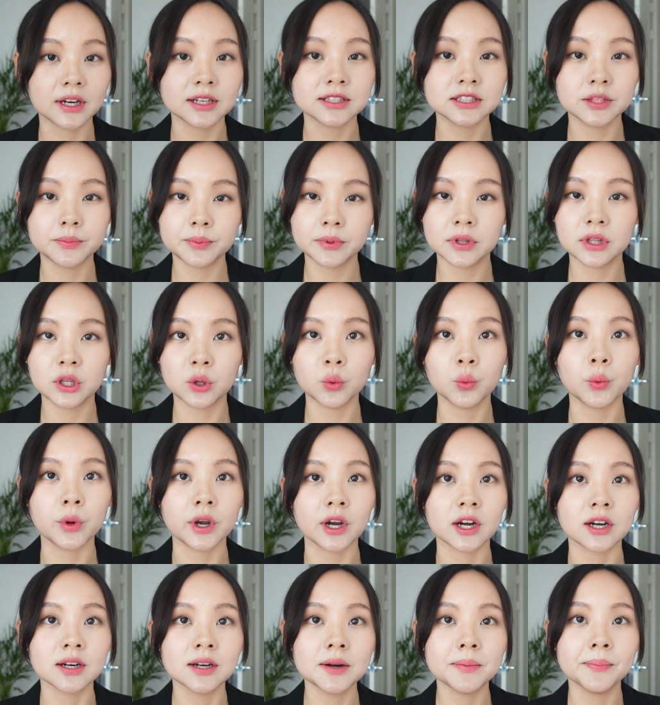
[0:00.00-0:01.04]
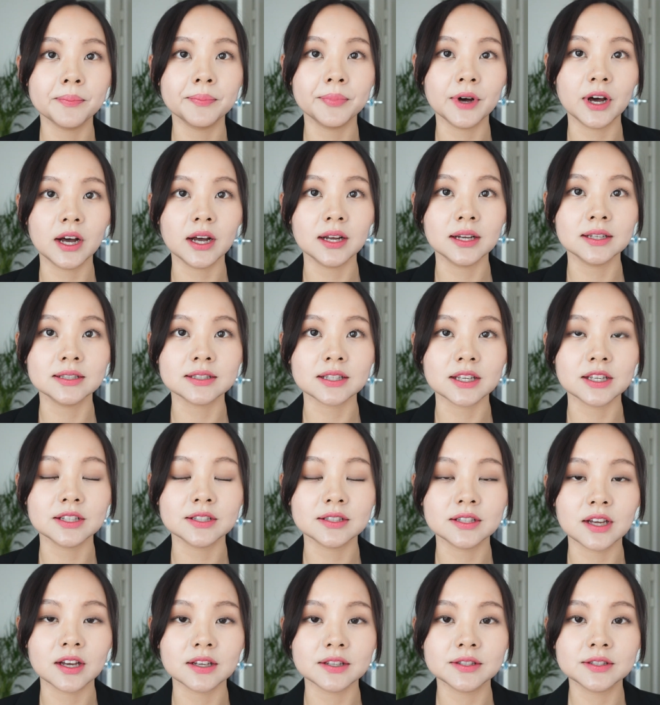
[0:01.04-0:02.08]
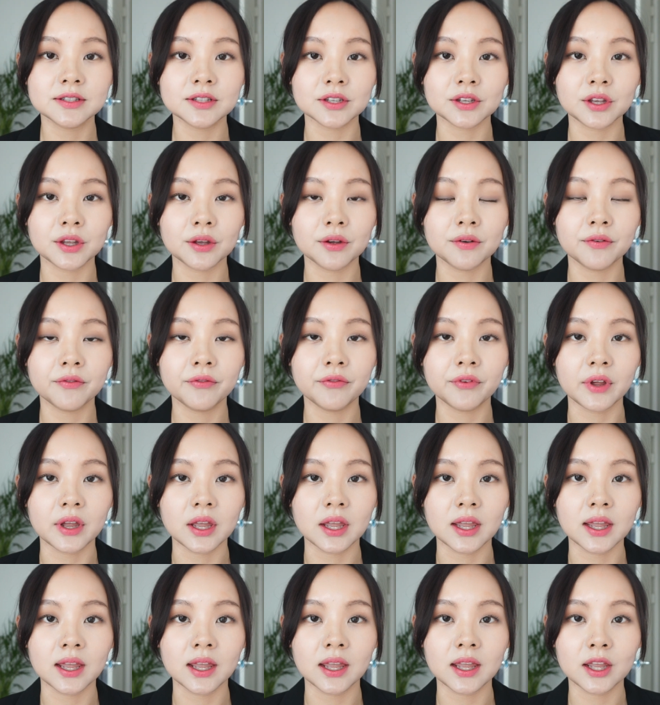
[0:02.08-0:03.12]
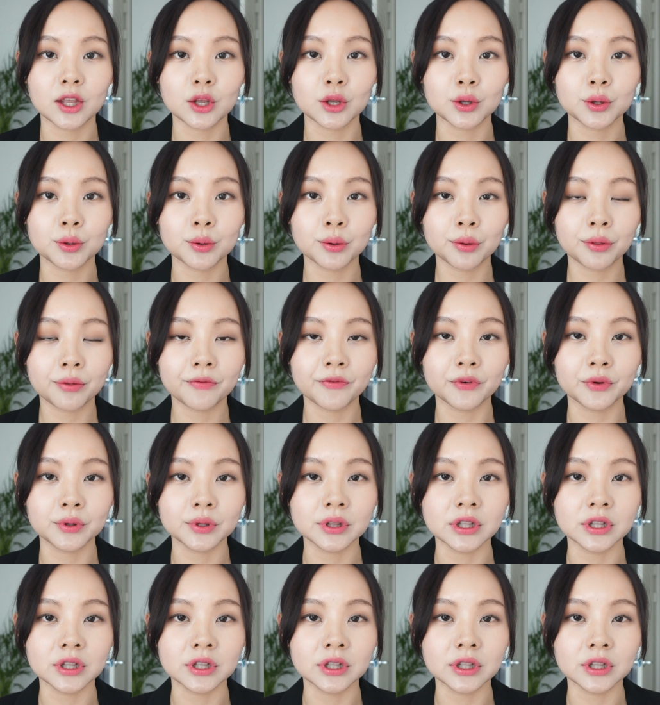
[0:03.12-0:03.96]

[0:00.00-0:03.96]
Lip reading: I typically wear, but it does give a youthful